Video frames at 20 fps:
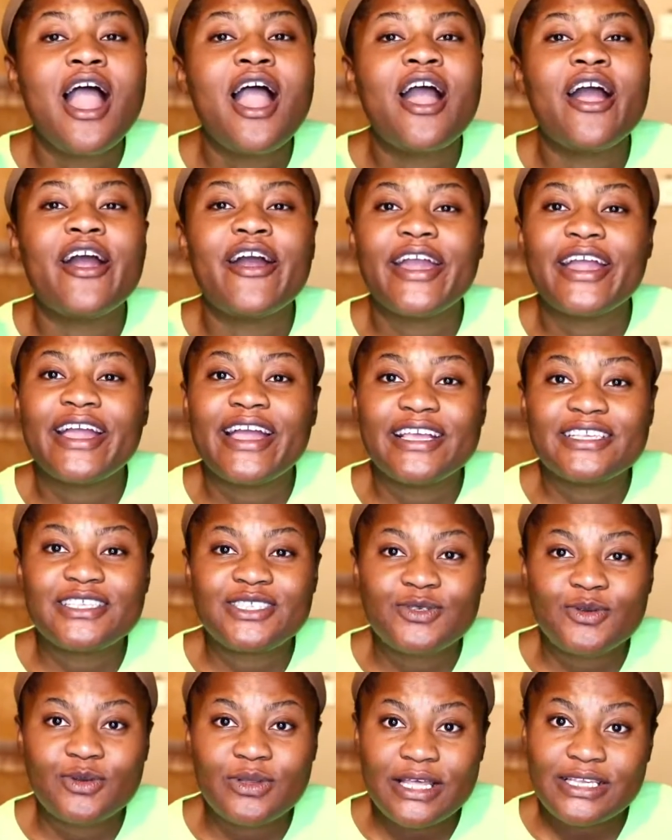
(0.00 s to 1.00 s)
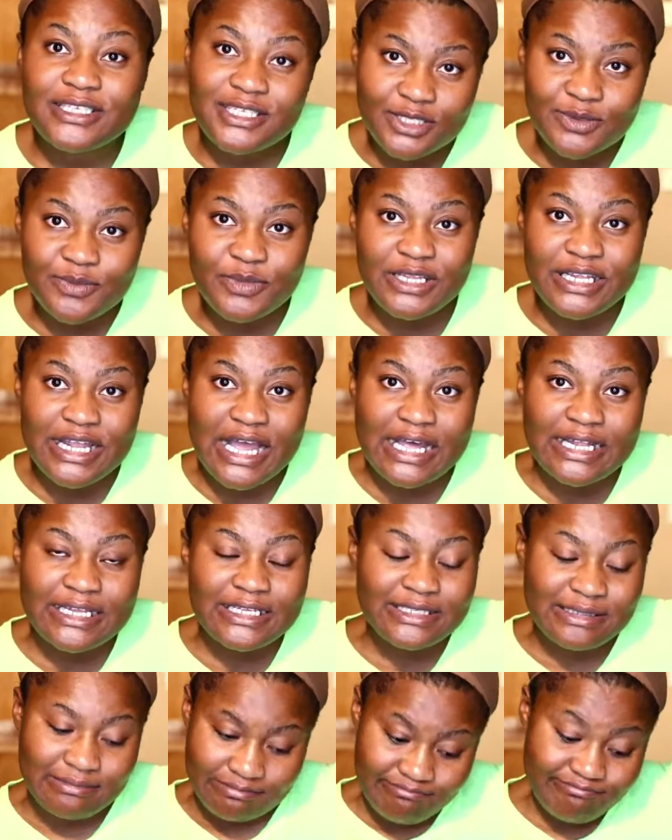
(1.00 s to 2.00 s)
Alright guys, so let's zoom in
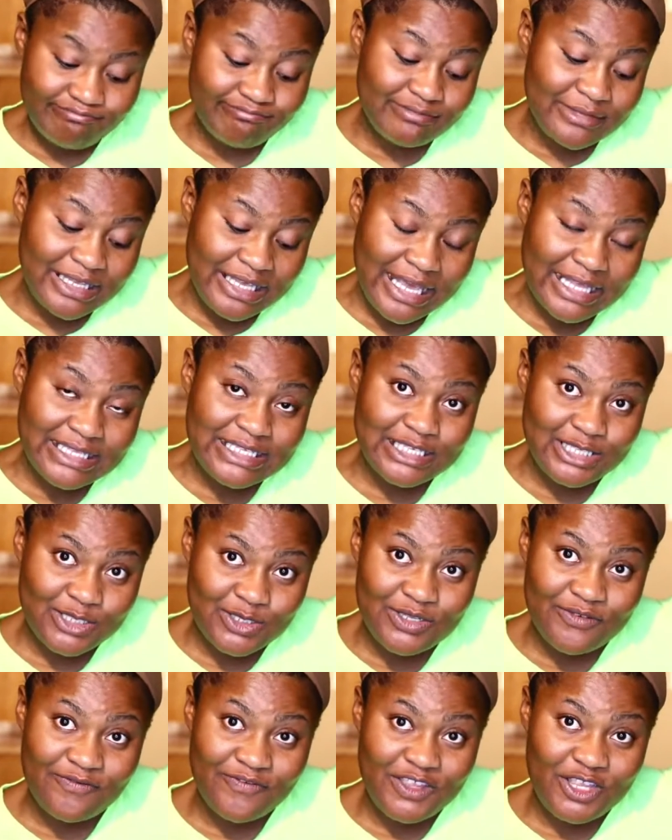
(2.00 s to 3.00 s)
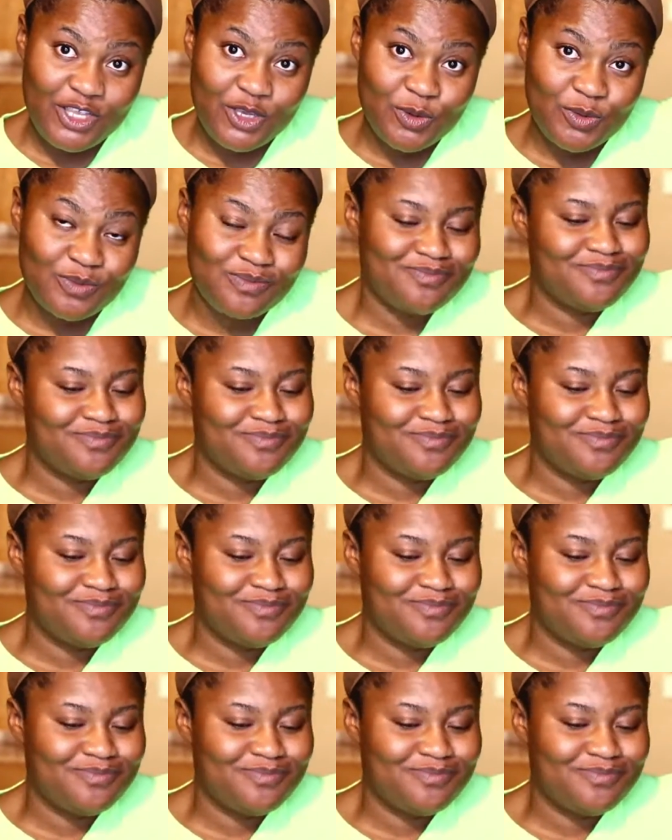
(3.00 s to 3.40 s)
and get into the video.